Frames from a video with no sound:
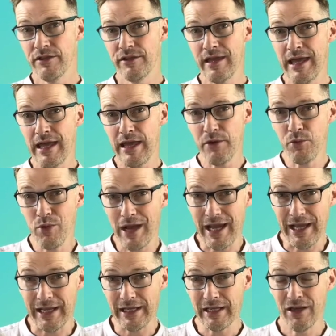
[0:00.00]
their
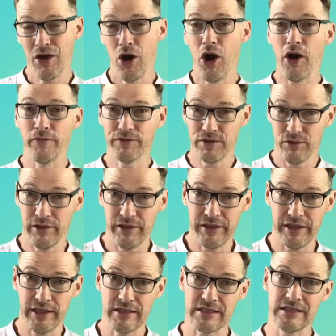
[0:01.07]
way of doing
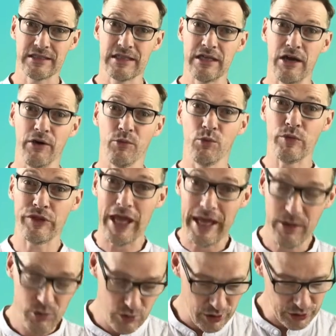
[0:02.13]
things that
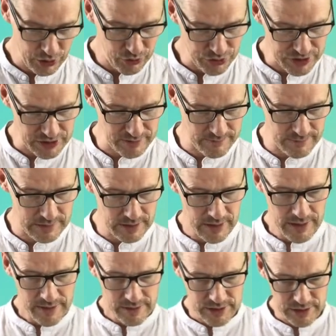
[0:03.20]
they were accustomed
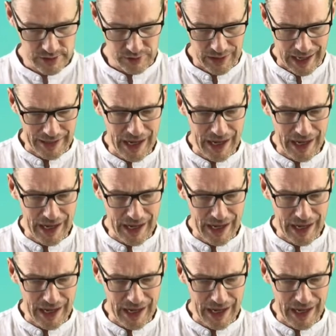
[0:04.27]
to.